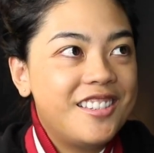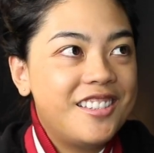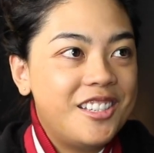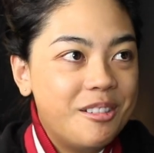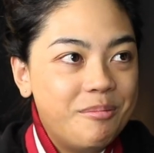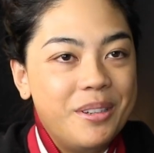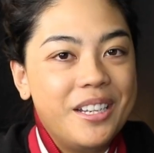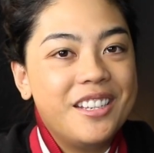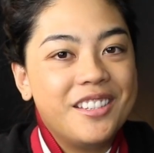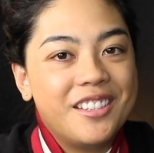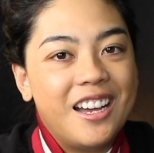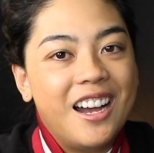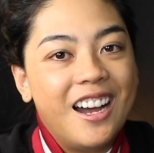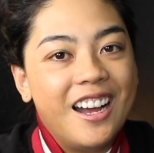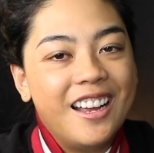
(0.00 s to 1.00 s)
shipping
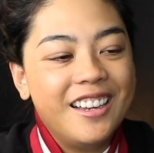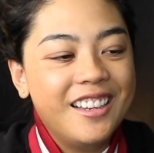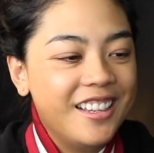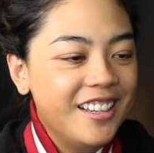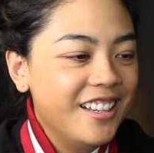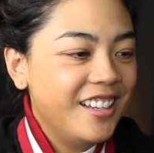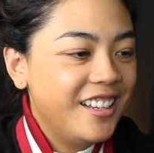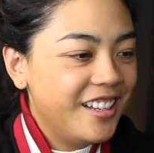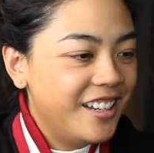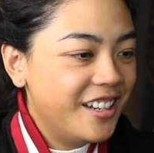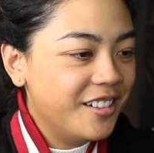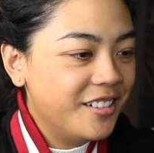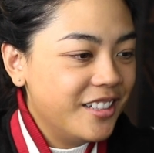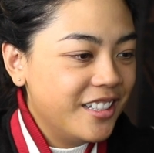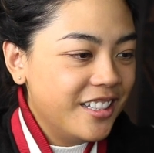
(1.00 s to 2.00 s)
is high,
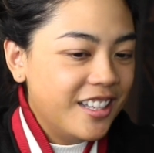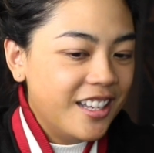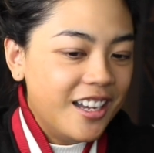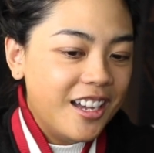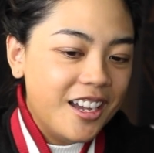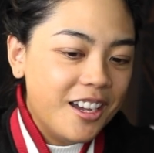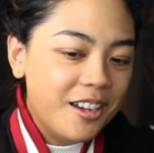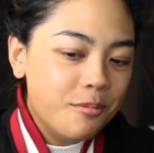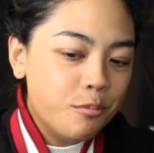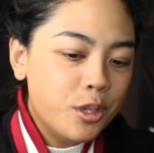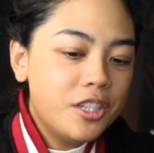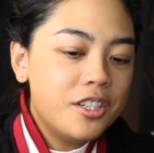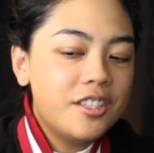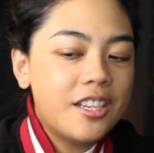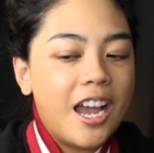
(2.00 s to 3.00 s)

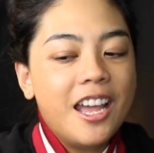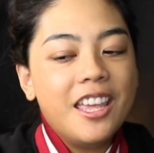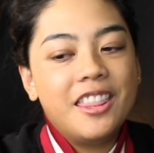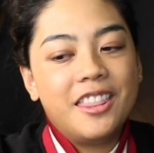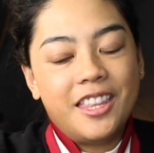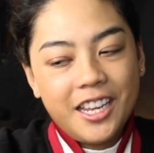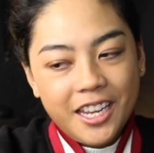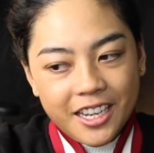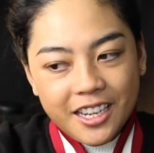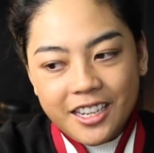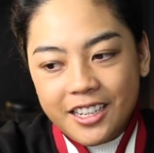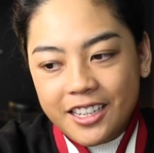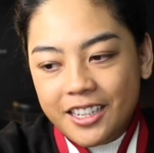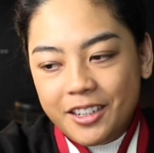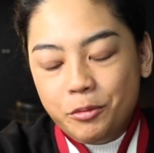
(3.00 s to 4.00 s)
which is, I
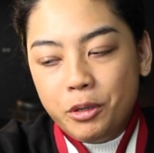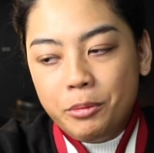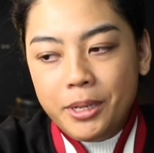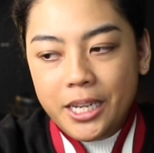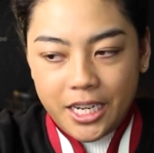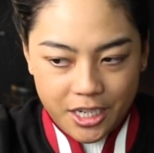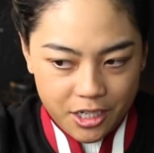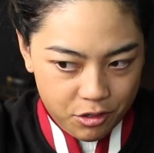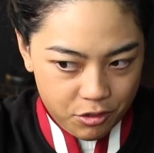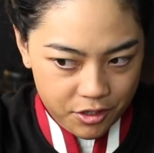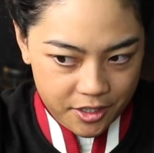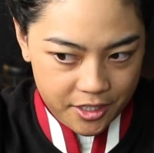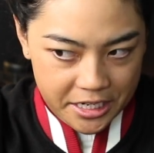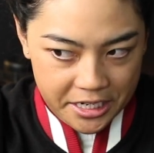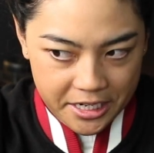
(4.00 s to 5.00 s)
think, will be
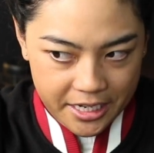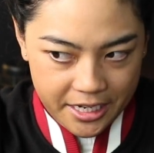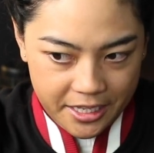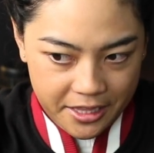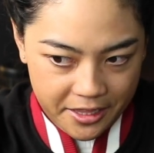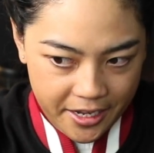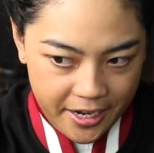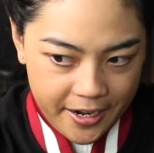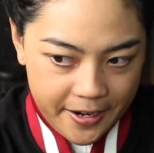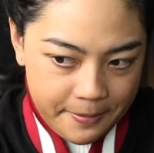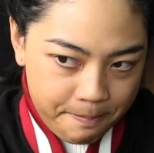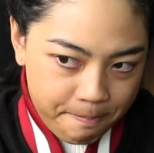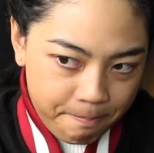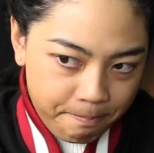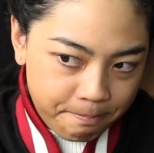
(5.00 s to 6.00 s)
interesting in
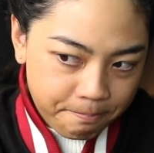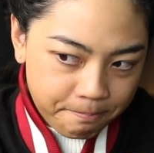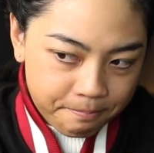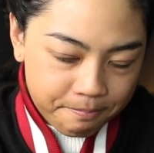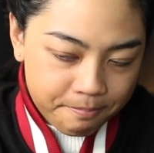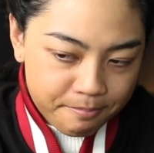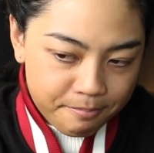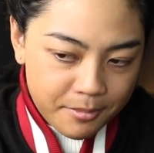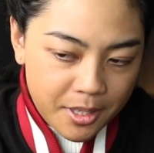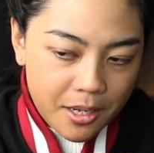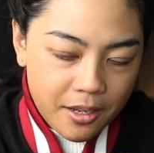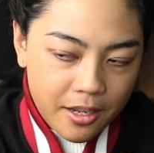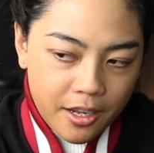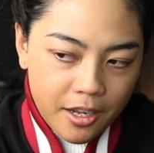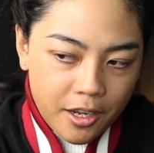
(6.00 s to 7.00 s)
that
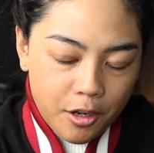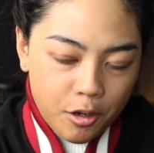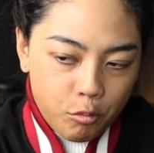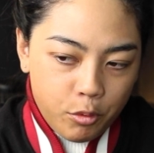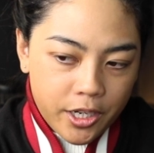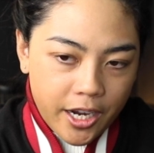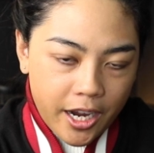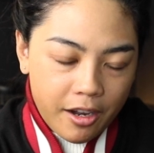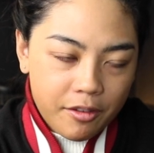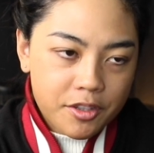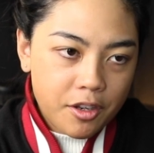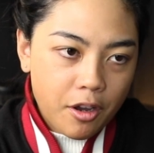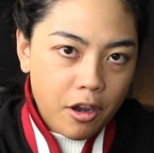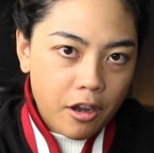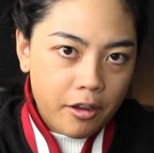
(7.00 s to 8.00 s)
we kind of
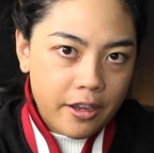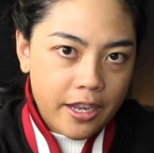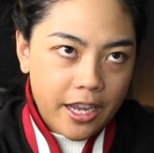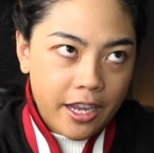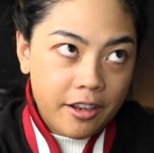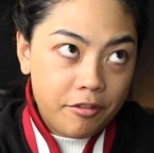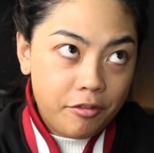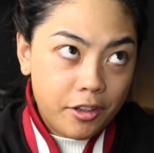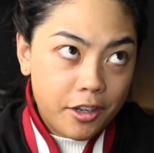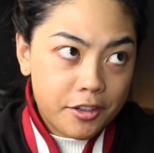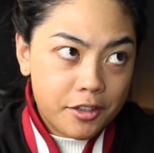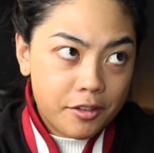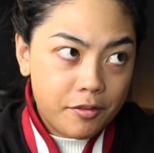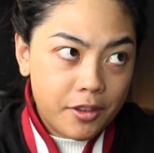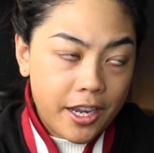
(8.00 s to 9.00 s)
saw an
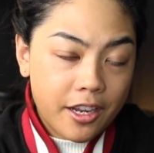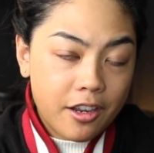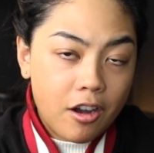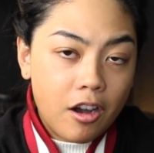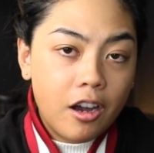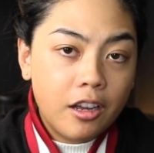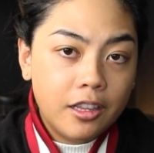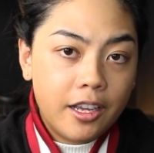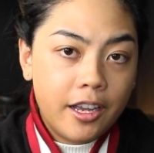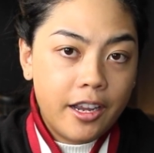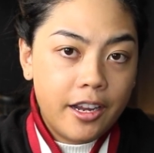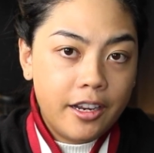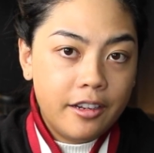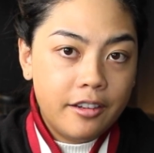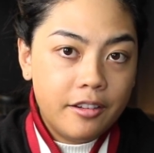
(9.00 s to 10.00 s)
influx of like
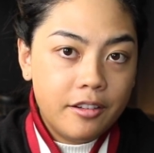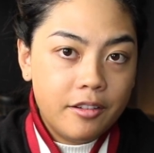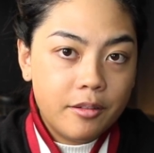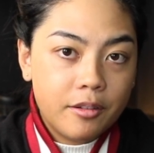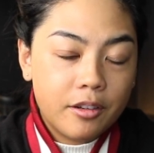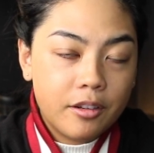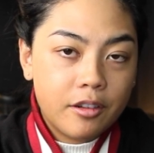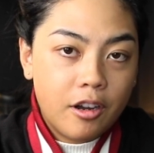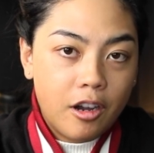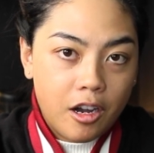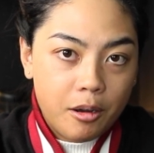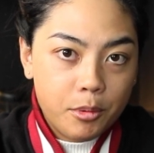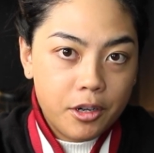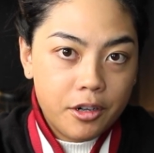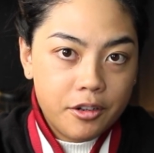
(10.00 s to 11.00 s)
online
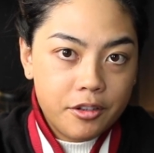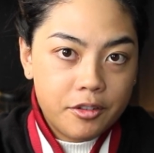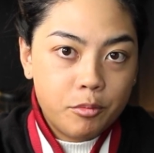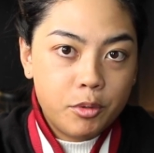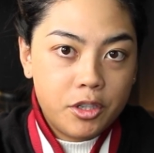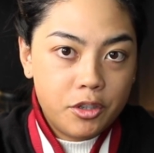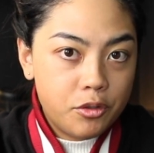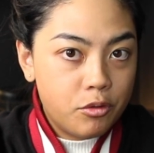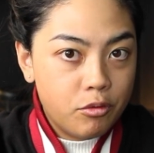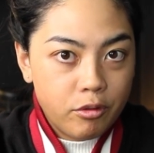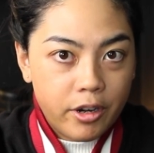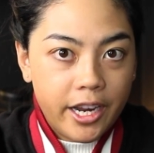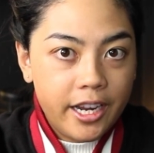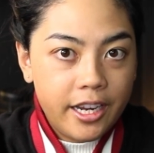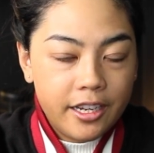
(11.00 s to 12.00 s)
commerce, which is
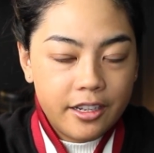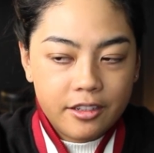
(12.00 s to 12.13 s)
great.